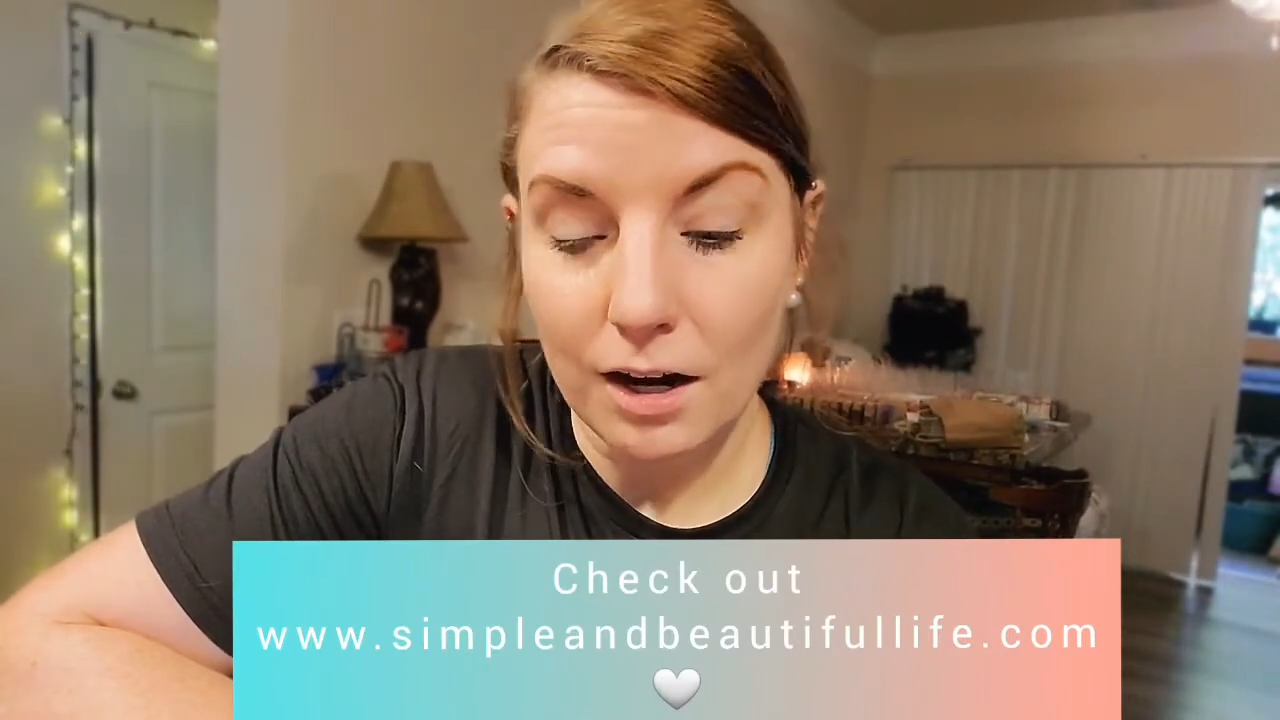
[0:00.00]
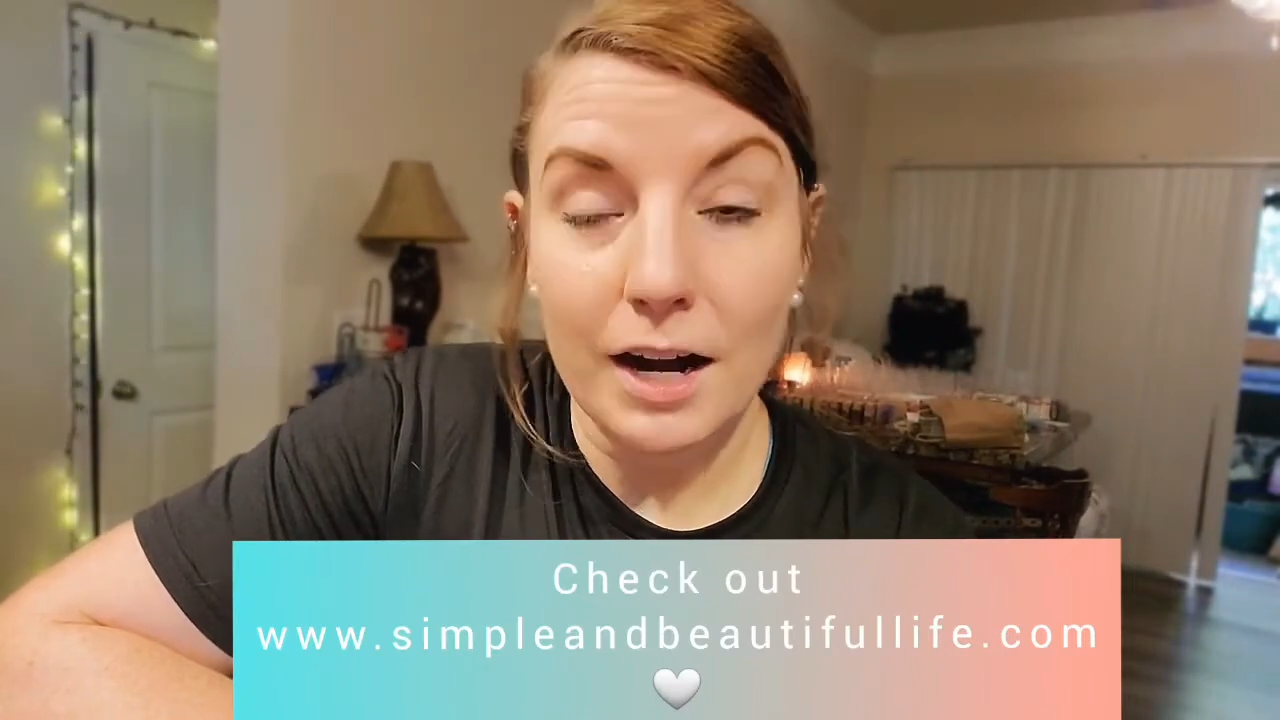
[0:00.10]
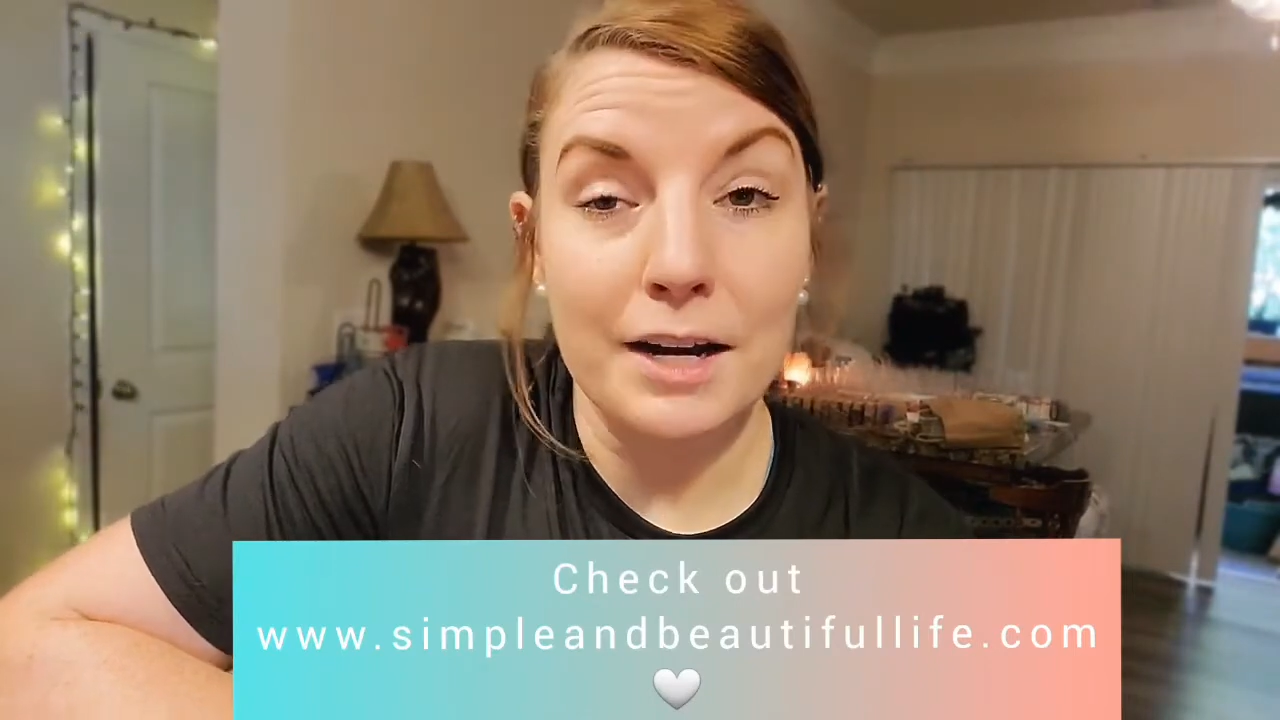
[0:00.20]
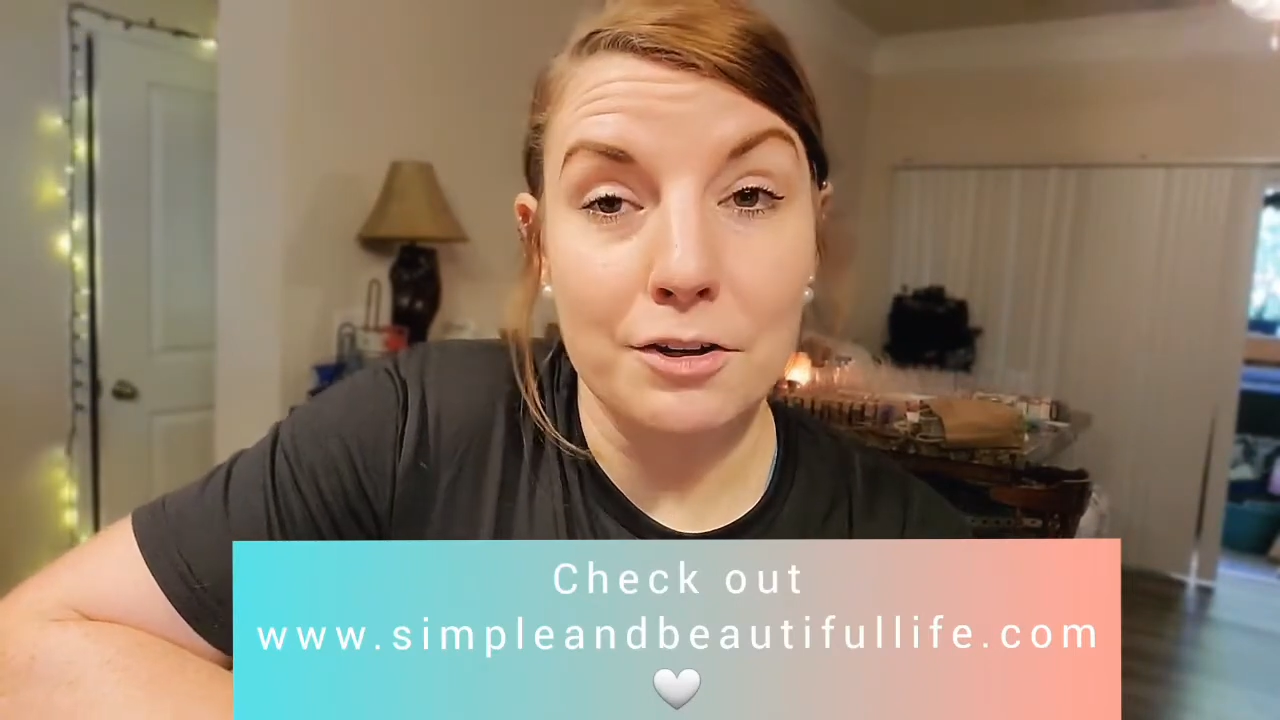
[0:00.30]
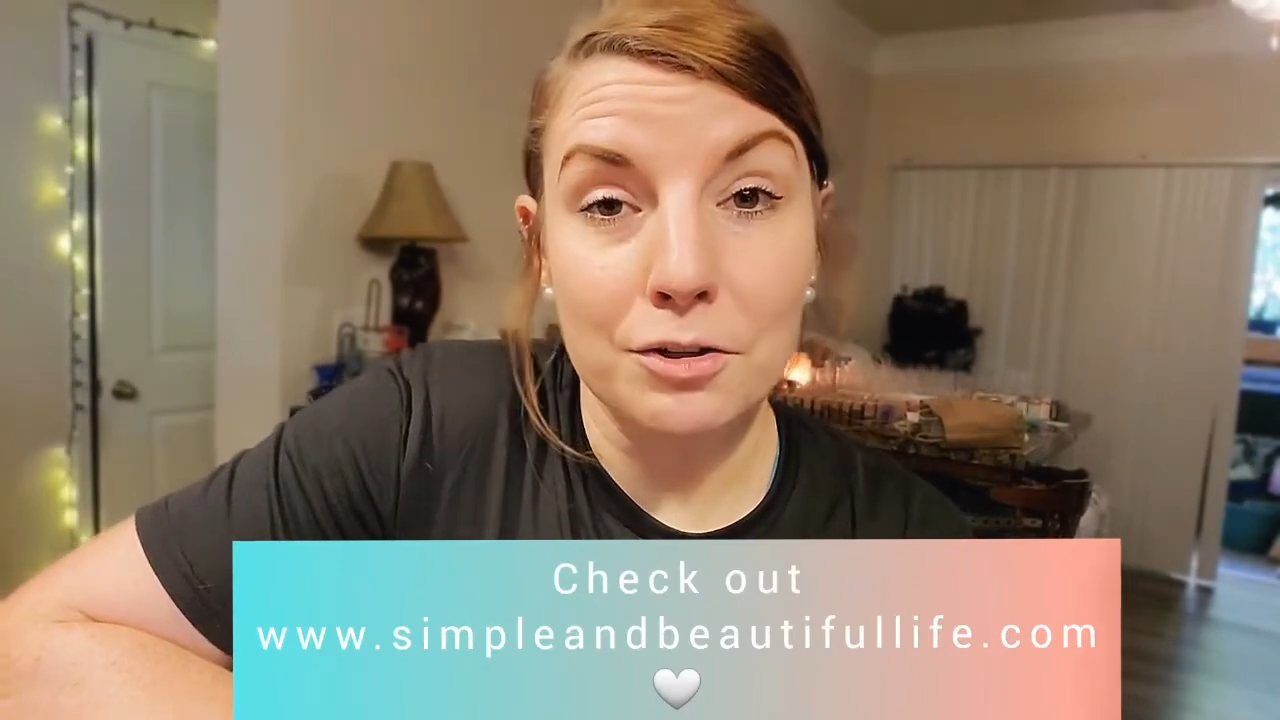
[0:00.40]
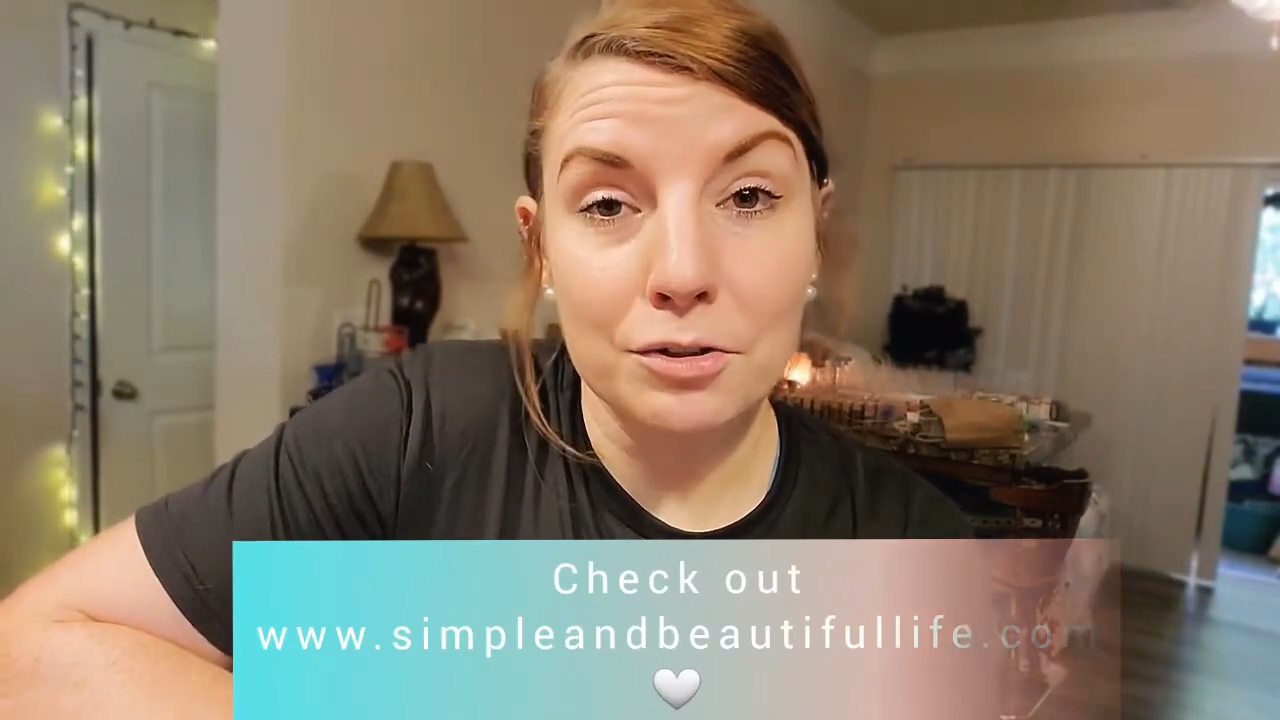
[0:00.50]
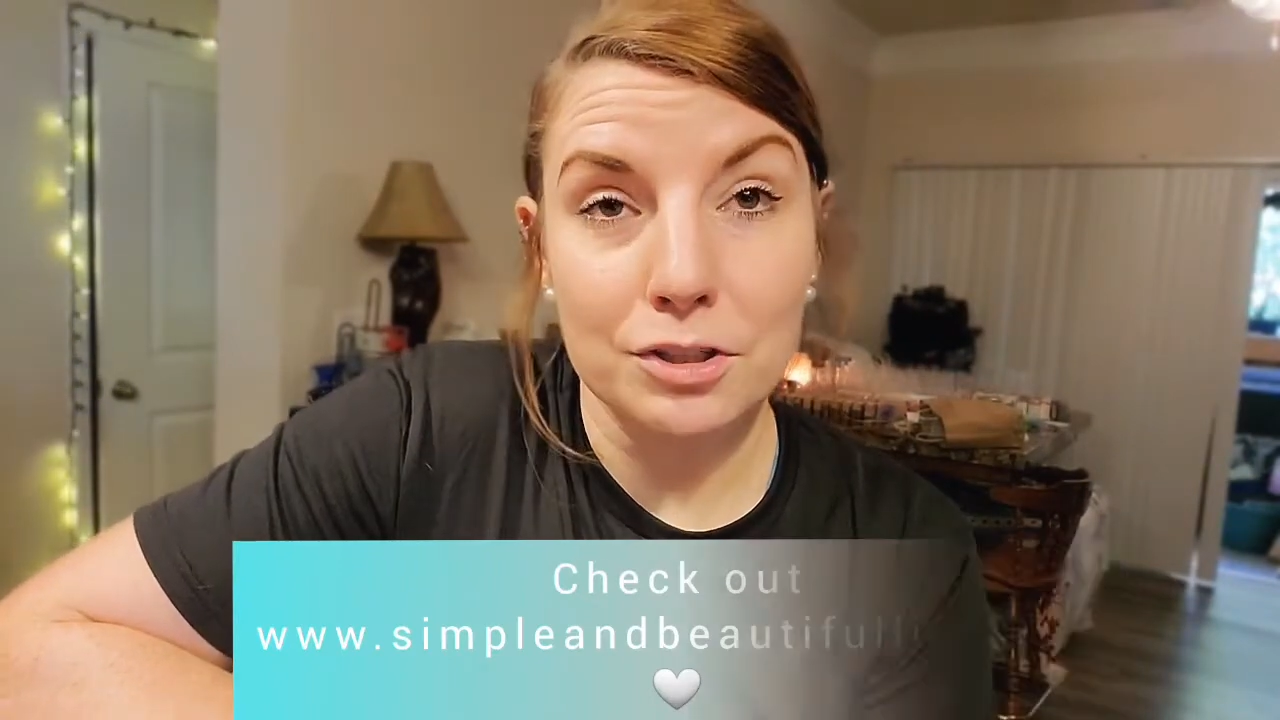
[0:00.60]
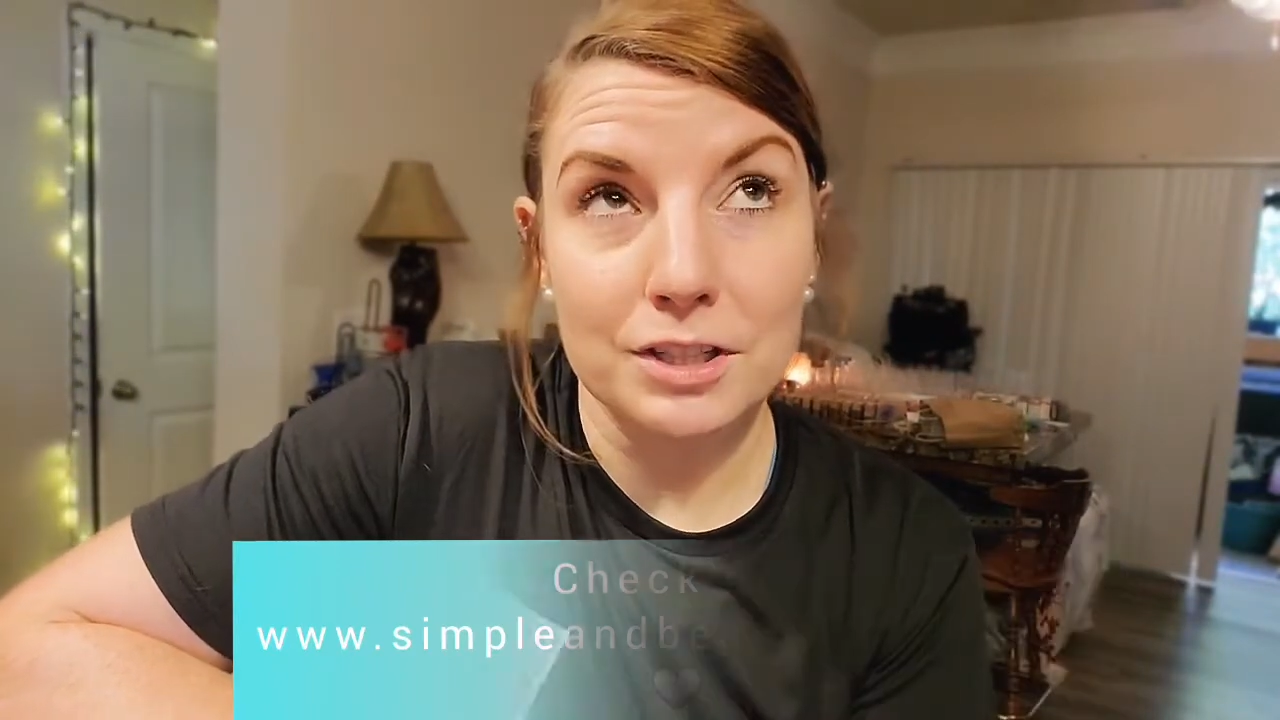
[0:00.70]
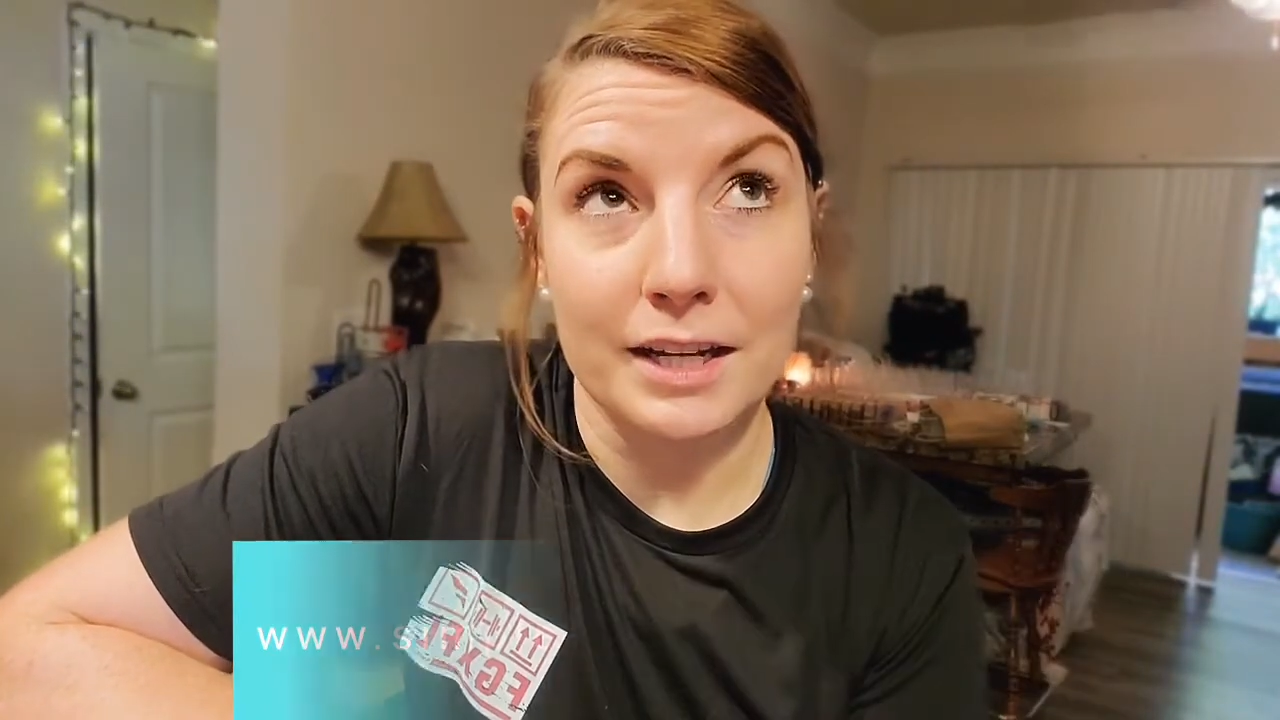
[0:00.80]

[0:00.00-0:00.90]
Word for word: I know it looks